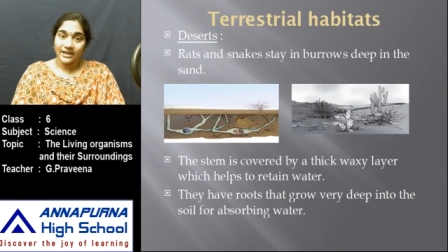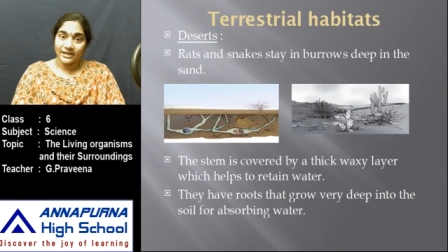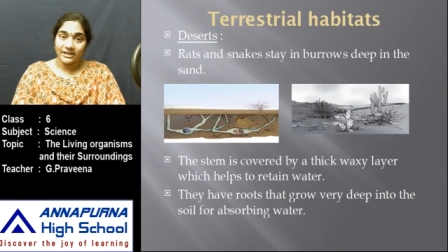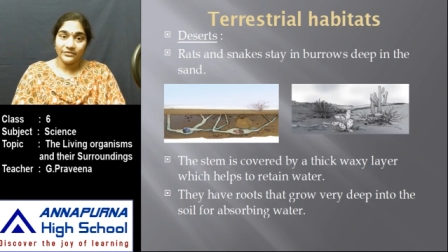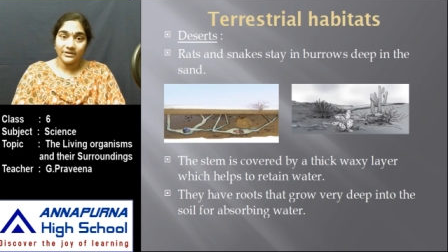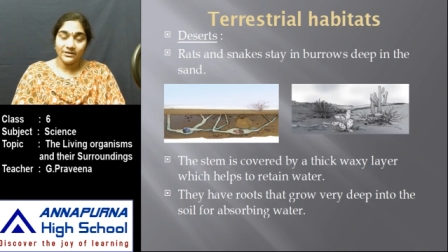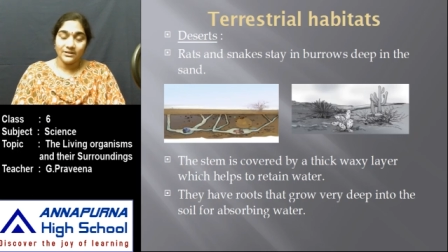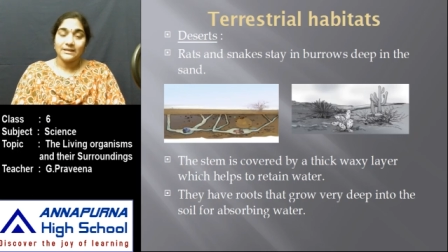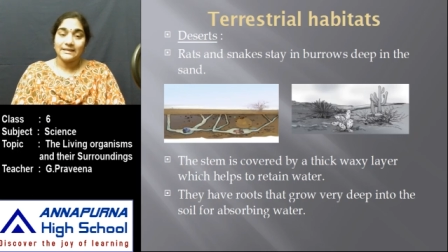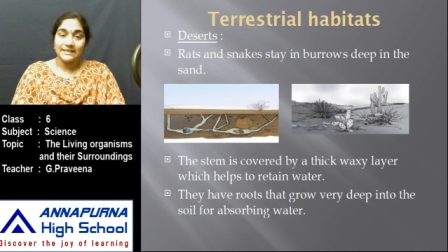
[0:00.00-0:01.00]
And
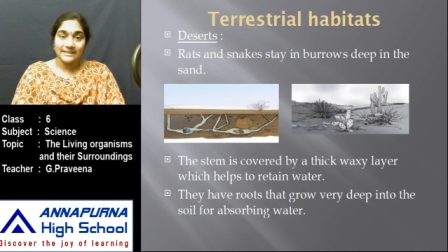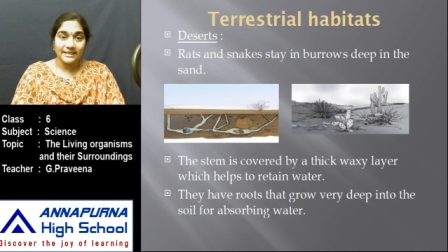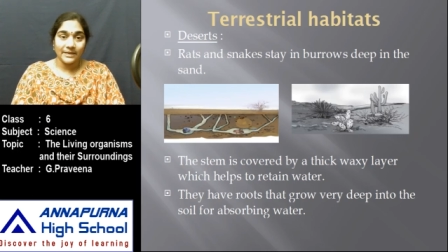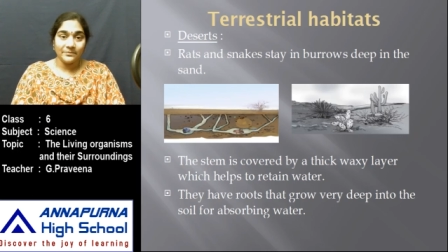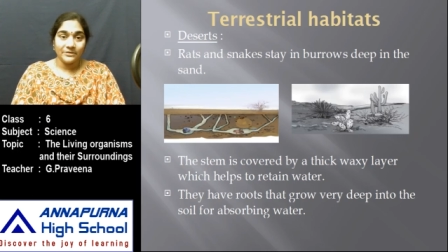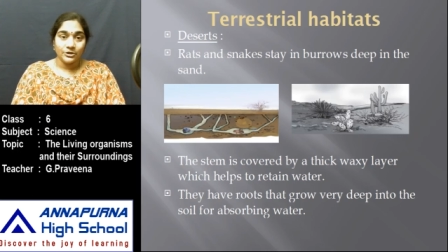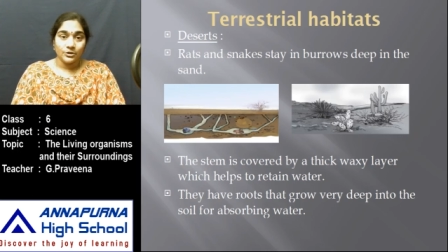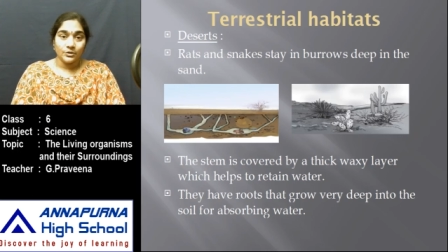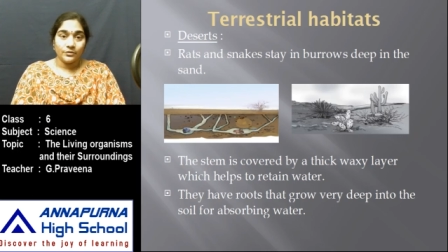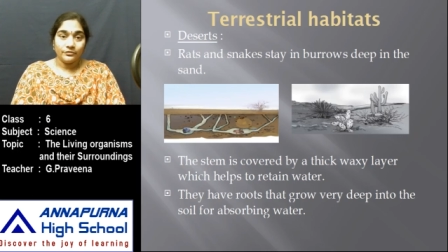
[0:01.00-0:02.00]
even the stem,
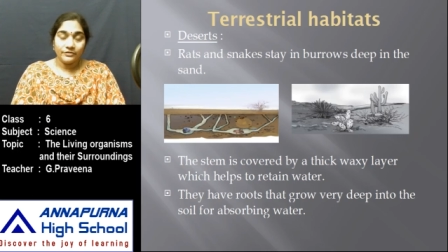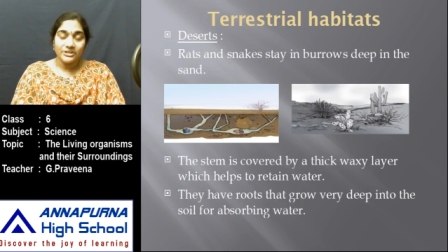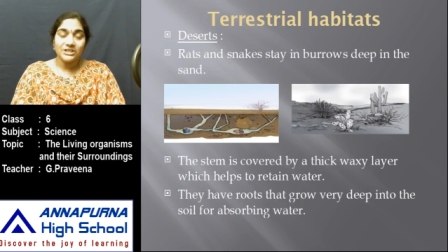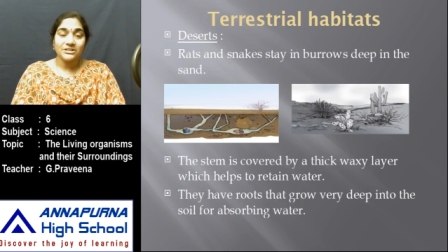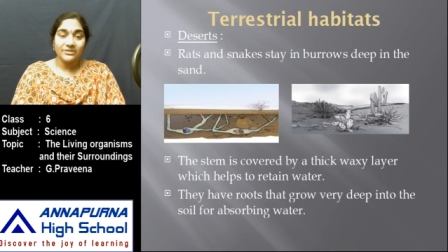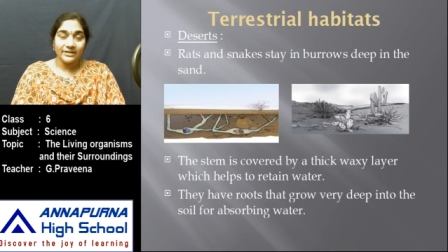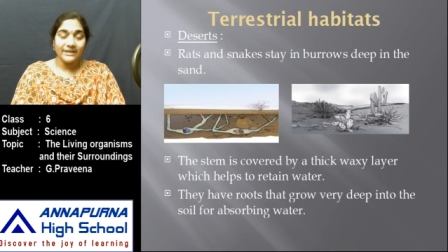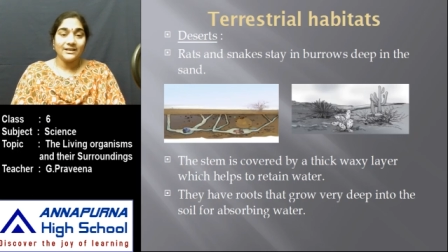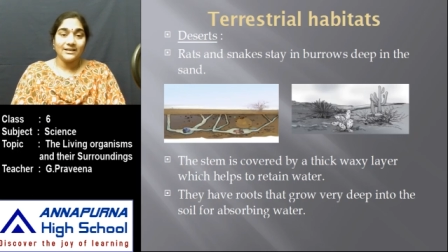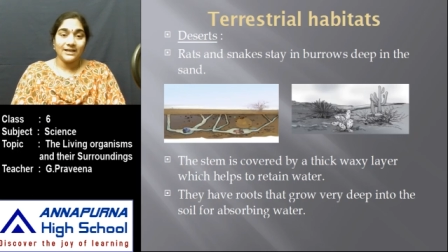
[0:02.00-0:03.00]
which is
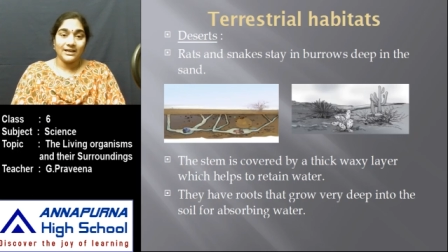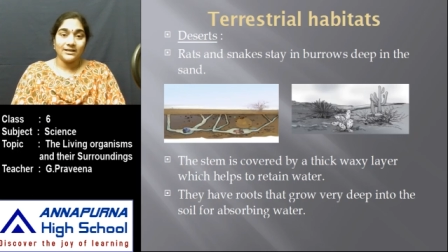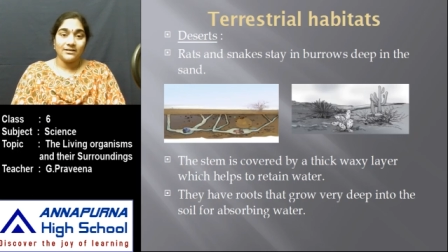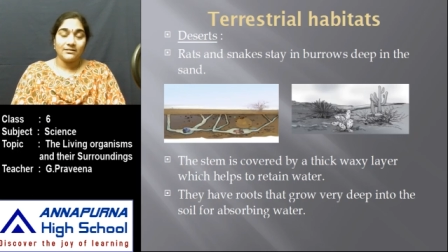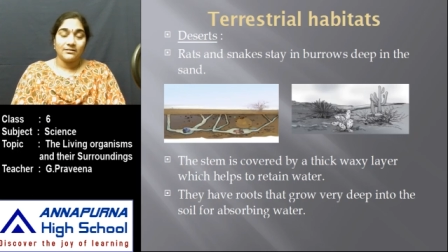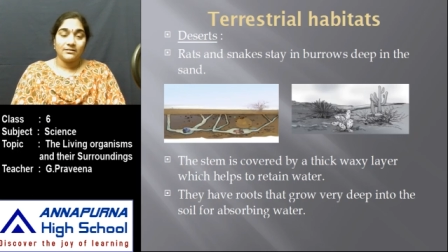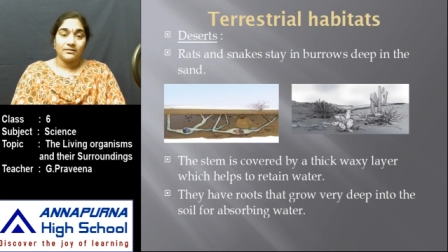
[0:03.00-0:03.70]
green in color,